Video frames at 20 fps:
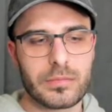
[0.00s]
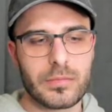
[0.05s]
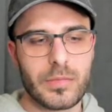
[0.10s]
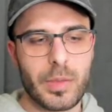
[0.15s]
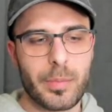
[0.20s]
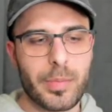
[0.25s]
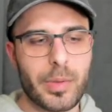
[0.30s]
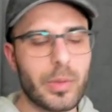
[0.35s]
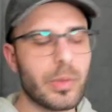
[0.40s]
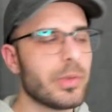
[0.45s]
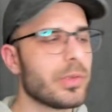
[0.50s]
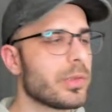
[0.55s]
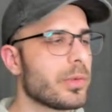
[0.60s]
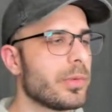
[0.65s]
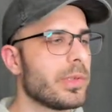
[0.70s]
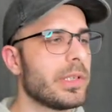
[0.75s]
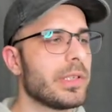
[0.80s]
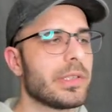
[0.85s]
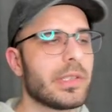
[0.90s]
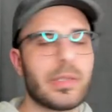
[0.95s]
Ball
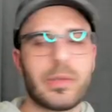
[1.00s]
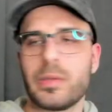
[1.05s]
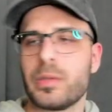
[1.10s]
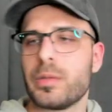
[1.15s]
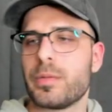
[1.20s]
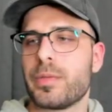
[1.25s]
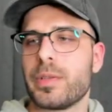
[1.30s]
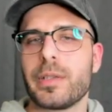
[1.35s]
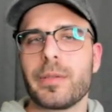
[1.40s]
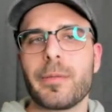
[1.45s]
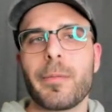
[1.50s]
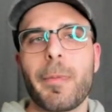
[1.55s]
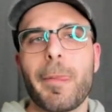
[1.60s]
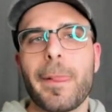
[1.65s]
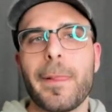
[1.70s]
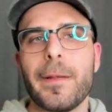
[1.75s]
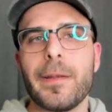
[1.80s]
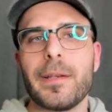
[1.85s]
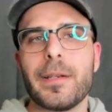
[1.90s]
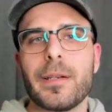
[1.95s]
squares arrow thing.
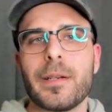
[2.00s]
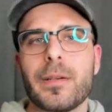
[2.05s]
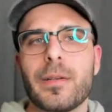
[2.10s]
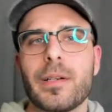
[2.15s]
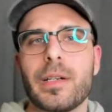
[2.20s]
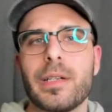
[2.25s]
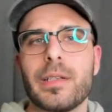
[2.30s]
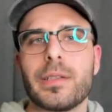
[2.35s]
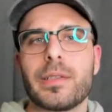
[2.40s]
Right,